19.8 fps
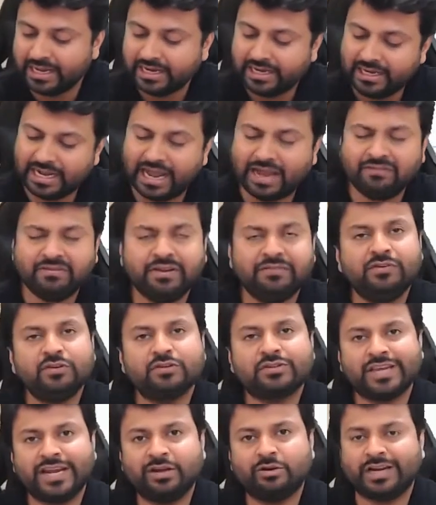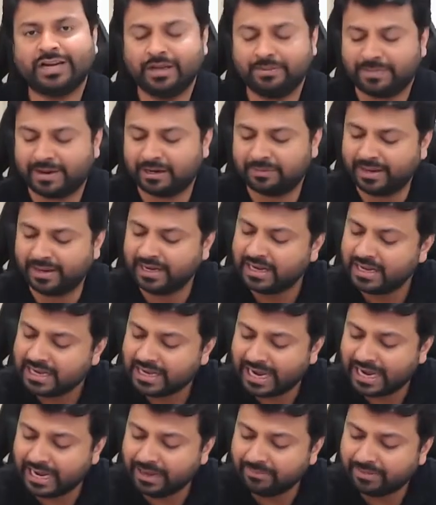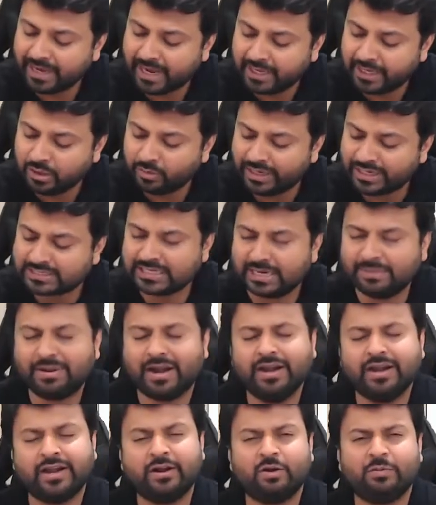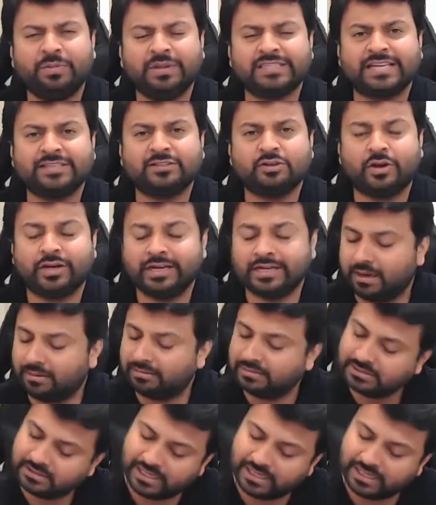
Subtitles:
Now if you say to the department, I am ready to accept 100 rupees as your income,